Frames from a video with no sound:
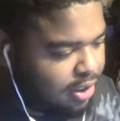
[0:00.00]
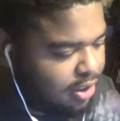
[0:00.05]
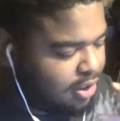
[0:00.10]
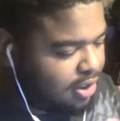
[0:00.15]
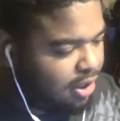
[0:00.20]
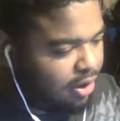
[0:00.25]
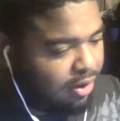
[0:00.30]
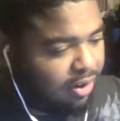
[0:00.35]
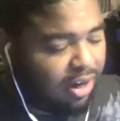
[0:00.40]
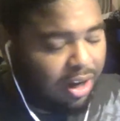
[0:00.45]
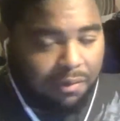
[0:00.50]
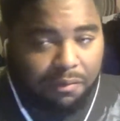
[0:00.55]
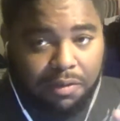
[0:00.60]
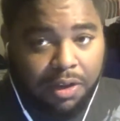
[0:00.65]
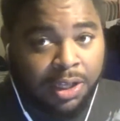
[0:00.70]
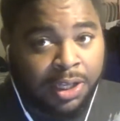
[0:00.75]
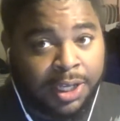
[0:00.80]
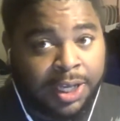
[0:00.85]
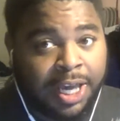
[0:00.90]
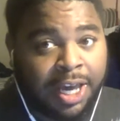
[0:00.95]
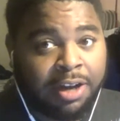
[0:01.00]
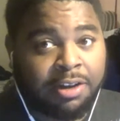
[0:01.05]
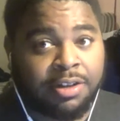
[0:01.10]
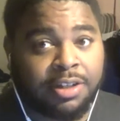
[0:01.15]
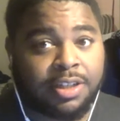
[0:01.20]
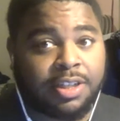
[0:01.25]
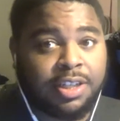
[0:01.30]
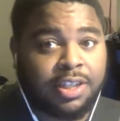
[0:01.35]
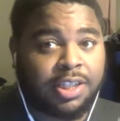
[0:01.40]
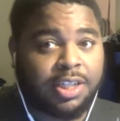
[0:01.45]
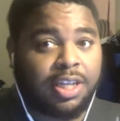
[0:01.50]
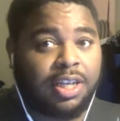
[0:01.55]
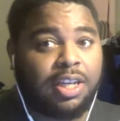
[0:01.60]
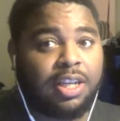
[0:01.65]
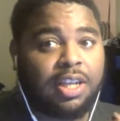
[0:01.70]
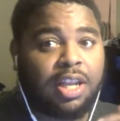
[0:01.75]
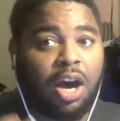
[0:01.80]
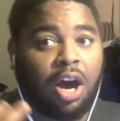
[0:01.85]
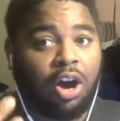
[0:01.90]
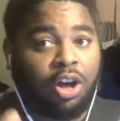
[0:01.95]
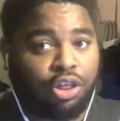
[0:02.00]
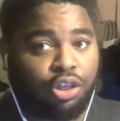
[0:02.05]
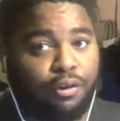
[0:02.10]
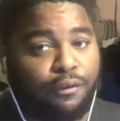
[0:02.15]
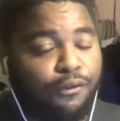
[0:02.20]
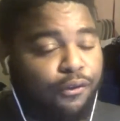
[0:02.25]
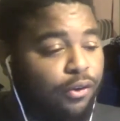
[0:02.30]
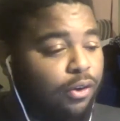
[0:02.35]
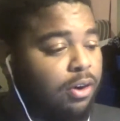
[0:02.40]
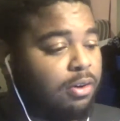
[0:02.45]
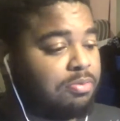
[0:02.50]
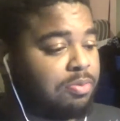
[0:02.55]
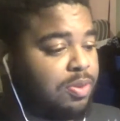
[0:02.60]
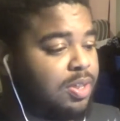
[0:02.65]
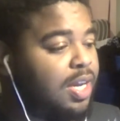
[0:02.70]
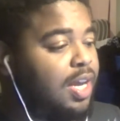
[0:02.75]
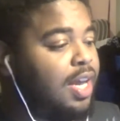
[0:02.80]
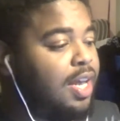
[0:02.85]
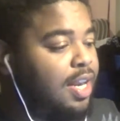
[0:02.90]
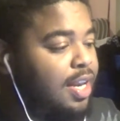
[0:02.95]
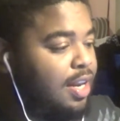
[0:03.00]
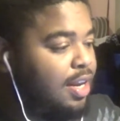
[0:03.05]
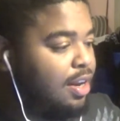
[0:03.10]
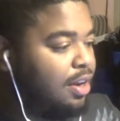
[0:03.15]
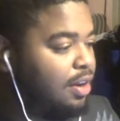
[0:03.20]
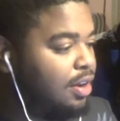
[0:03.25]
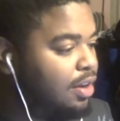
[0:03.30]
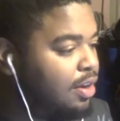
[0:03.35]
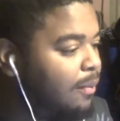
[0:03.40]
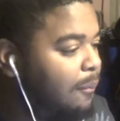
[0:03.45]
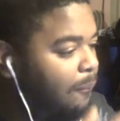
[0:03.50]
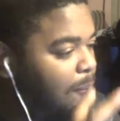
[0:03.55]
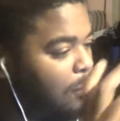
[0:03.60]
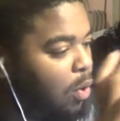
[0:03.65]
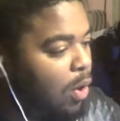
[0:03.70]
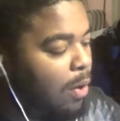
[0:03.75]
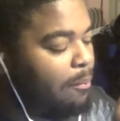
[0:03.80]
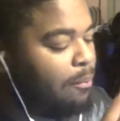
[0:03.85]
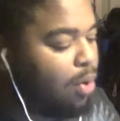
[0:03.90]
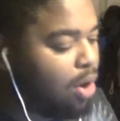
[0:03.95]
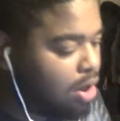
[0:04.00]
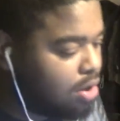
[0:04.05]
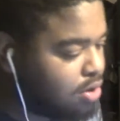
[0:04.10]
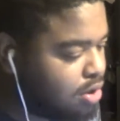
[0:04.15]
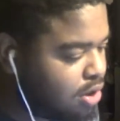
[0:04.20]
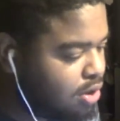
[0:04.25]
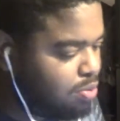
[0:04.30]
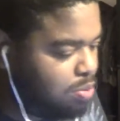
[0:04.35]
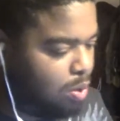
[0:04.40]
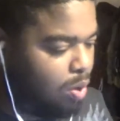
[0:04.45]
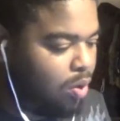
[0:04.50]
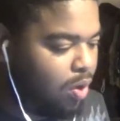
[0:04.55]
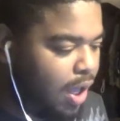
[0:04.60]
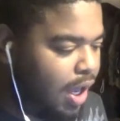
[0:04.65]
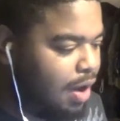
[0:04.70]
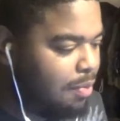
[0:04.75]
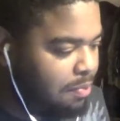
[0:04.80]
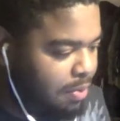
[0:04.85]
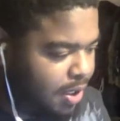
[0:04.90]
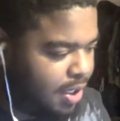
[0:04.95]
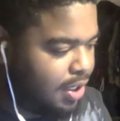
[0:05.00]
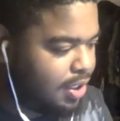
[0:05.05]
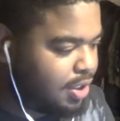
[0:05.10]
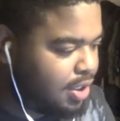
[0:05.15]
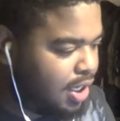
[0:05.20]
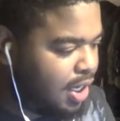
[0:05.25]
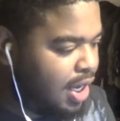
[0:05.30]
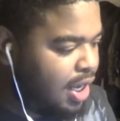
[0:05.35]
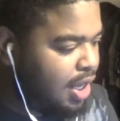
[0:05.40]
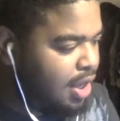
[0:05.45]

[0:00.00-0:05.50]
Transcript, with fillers: So I'm really curious to see the other forms and the more bosses we're gonna have because